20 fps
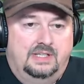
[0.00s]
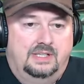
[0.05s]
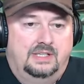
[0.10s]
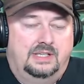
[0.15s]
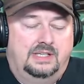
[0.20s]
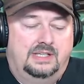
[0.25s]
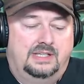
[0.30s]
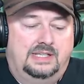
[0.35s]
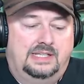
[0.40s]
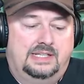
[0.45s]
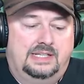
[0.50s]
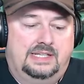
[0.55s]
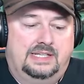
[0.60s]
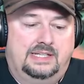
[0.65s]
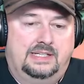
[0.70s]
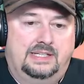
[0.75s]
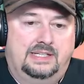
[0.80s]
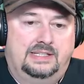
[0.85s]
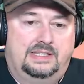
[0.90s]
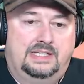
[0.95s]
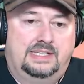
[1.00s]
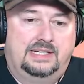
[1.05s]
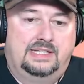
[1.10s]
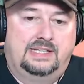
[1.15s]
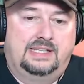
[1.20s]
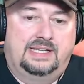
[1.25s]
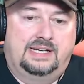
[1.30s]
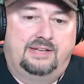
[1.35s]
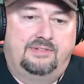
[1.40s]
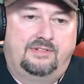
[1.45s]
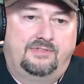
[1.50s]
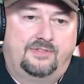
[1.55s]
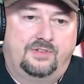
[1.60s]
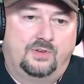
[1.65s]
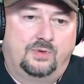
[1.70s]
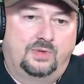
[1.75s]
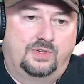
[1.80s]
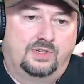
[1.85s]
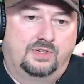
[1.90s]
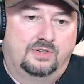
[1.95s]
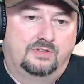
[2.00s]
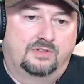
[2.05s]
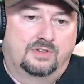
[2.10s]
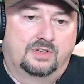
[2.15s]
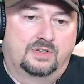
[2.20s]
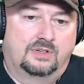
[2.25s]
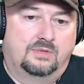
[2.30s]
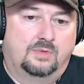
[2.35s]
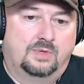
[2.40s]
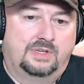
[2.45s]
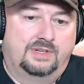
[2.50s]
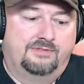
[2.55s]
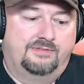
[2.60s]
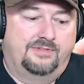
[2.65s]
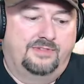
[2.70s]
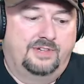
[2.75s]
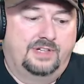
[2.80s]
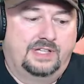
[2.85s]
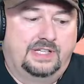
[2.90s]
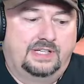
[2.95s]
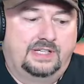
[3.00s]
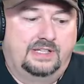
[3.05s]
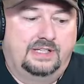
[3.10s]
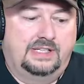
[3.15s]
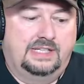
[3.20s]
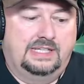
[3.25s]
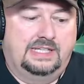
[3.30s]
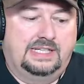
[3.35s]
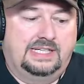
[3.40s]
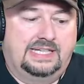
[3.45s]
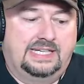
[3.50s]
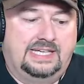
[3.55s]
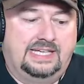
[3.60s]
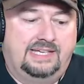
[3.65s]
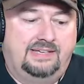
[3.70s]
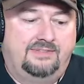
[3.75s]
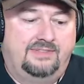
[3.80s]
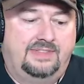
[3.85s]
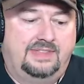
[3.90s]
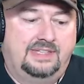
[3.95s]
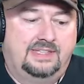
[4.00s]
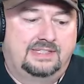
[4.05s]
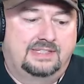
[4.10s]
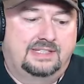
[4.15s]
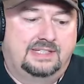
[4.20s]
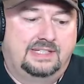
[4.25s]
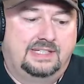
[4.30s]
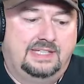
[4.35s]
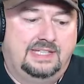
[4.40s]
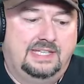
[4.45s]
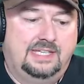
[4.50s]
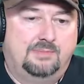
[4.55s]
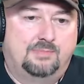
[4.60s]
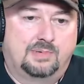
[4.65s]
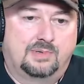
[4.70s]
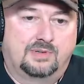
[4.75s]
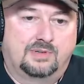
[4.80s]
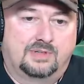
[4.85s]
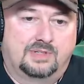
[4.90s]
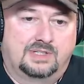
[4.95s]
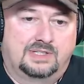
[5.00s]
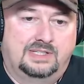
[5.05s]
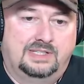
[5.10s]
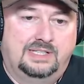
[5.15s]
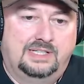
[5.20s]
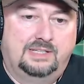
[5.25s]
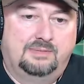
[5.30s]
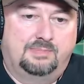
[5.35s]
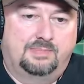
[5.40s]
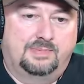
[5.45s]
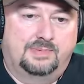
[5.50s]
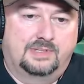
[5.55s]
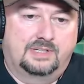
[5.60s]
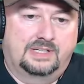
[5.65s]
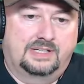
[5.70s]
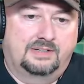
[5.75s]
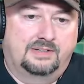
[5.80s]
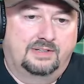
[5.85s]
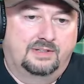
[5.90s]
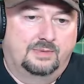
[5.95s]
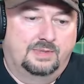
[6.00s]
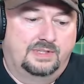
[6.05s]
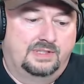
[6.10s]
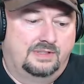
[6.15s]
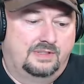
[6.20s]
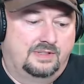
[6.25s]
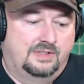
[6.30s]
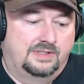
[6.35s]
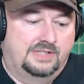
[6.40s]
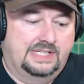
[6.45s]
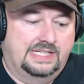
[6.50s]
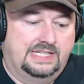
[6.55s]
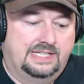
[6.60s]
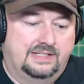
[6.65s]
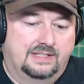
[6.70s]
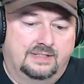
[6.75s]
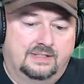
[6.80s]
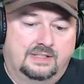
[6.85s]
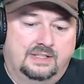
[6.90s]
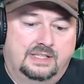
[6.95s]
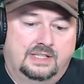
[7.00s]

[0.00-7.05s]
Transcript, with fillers: And then at the end of that, I have it folded over at 1 foot. And I have this keeper or clip, or I don't know what you call that here.